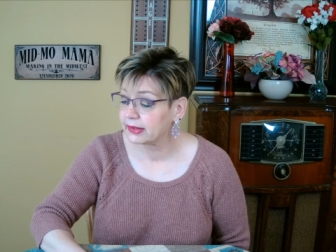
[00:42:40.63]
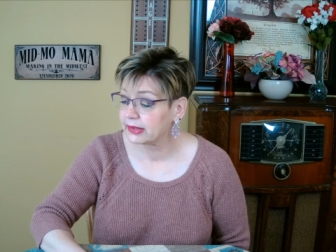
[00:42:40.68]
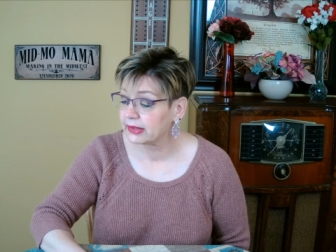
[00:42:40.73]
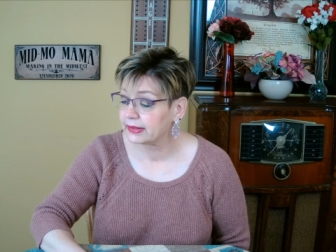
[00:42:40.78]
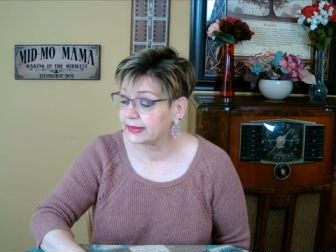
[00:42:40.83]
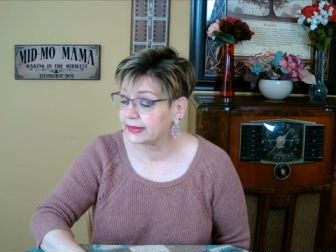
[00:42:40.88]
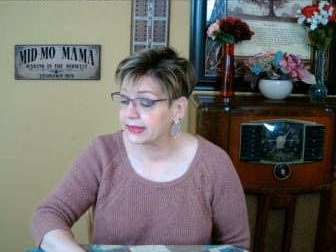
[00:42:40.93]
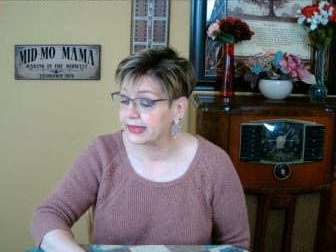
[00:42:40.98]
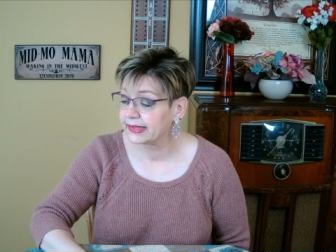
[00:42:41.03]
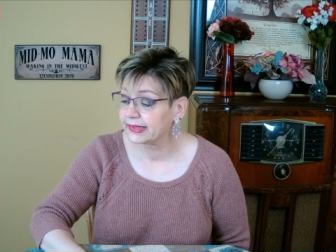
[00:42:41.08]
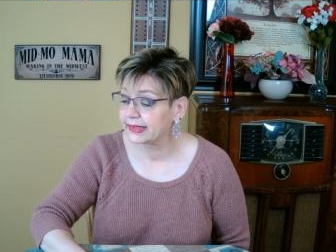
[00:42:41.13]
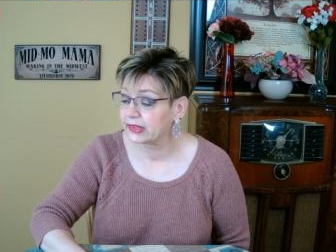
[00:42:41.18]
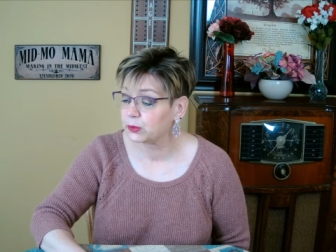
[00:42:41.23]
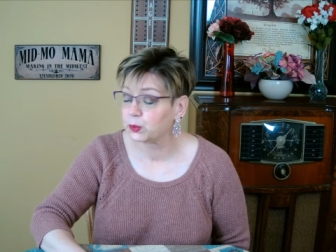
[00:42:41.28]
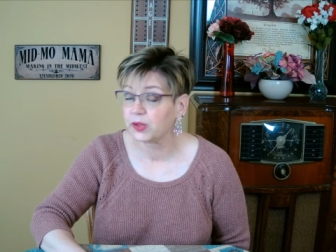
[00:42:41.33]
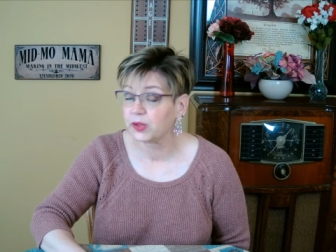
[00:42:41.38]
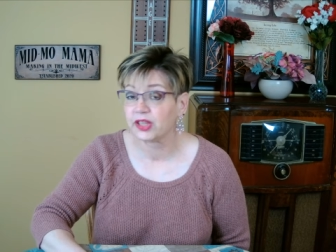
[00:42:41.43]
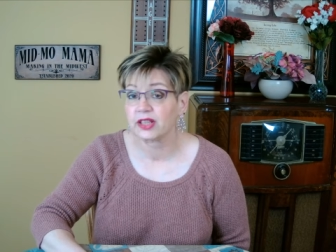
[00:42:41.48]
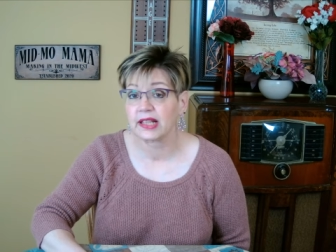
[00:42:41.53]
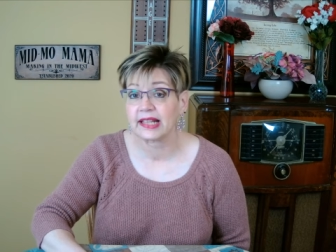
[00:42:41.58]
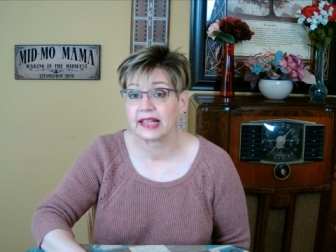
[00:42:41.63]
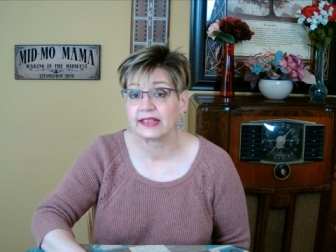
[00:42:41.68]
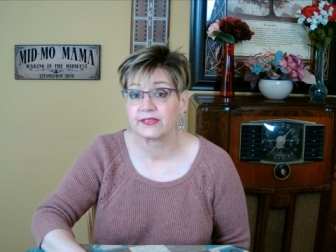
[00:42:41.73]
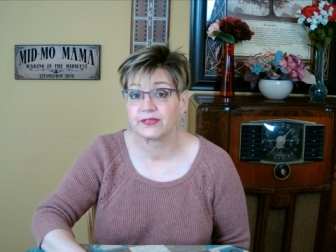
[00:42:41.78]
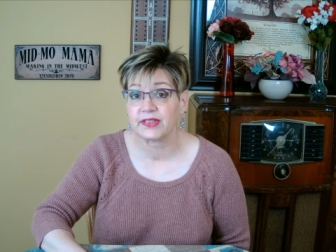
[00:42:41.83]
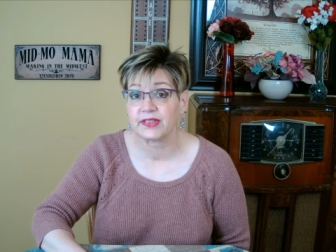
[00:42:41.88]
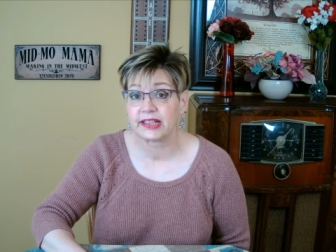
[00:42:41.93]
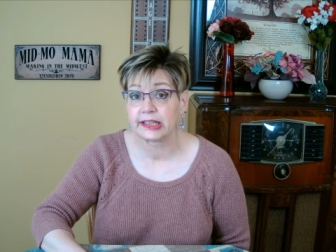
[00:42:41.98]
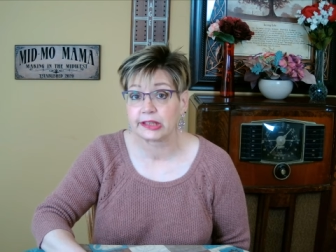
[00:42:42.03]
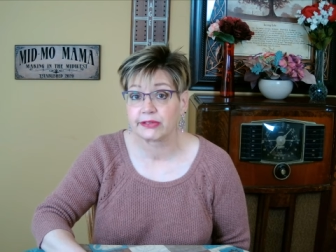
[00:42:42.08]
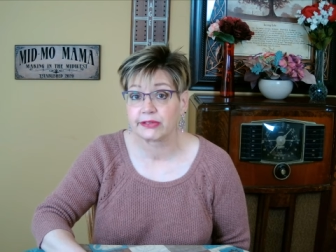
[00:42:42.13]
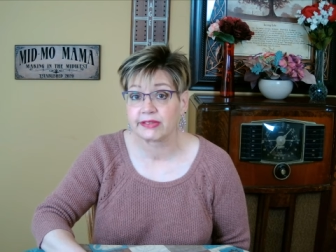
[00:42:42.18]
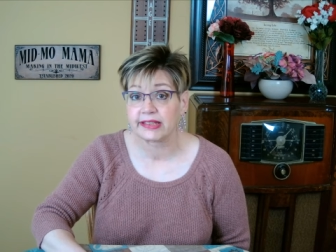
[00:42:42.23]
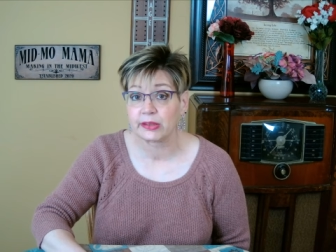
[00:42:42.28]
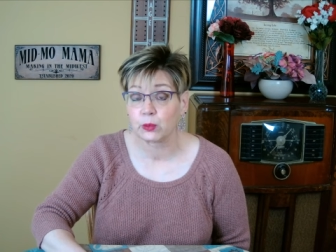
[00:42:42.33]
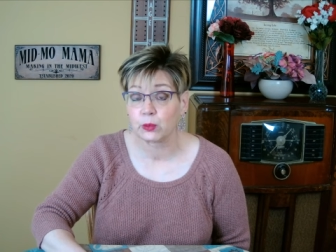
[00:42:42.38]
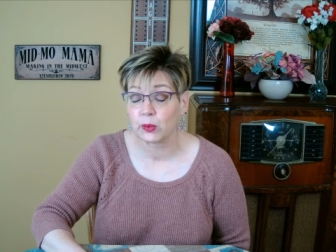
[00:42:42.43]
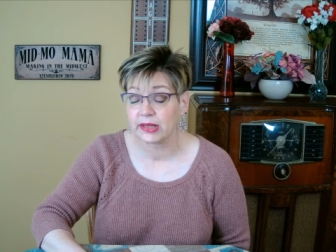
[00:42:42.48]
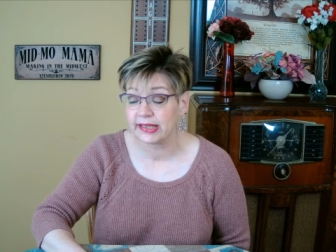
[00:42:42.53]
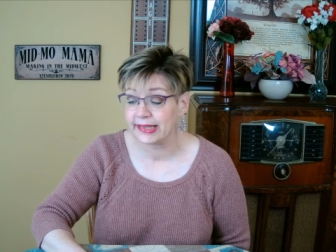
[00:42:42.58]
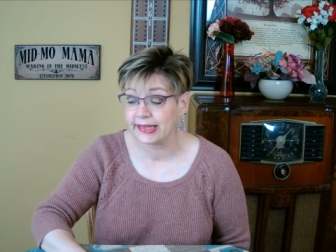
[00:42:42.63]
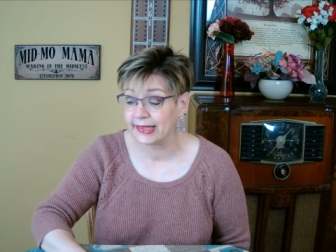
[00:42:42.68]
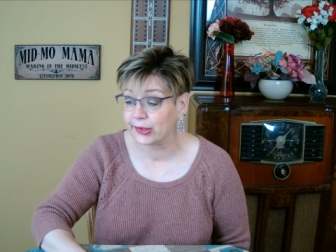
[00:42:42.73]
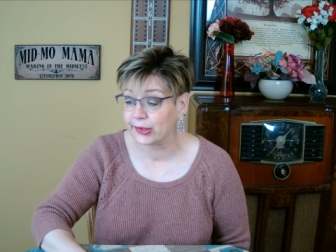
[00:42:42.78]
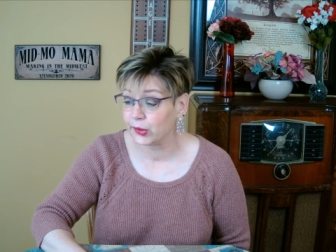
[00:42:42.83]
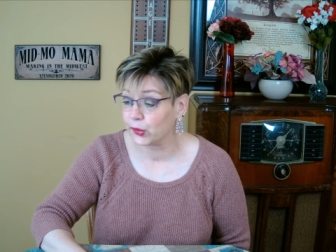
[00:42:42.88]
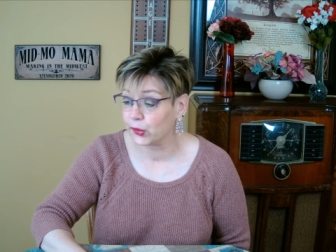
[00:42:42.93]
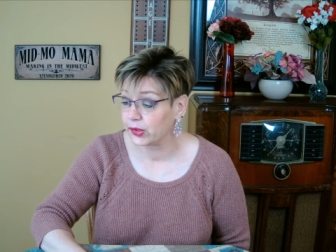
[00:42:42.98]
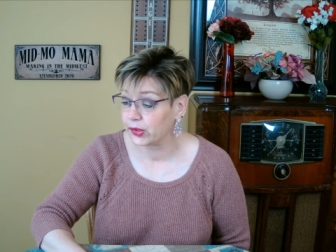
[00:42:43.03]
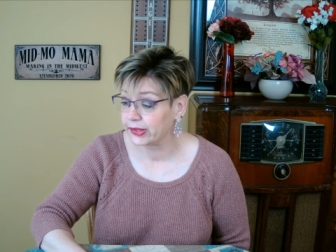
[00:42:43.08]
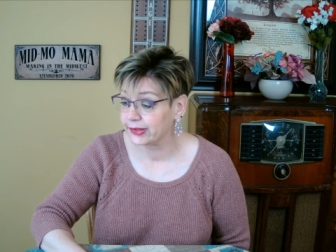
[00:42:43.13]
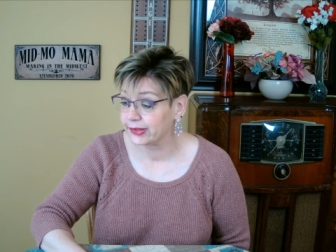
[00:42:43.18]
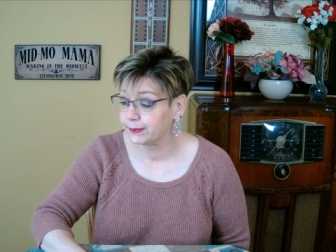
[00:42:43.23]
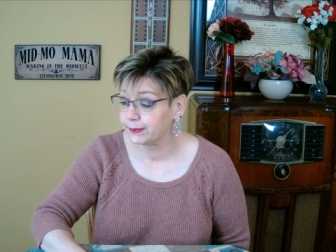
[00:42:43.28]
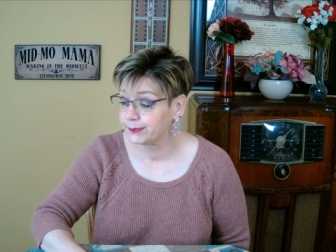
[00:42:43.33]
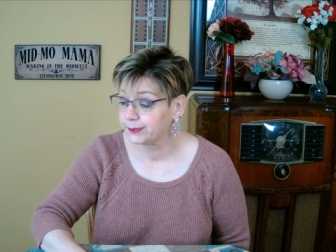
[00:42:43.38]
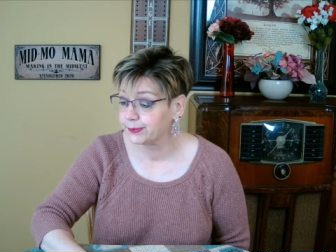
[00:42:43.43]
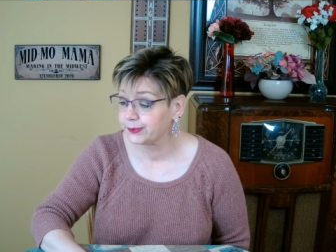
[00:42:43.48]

knitted with light fingering weight yarn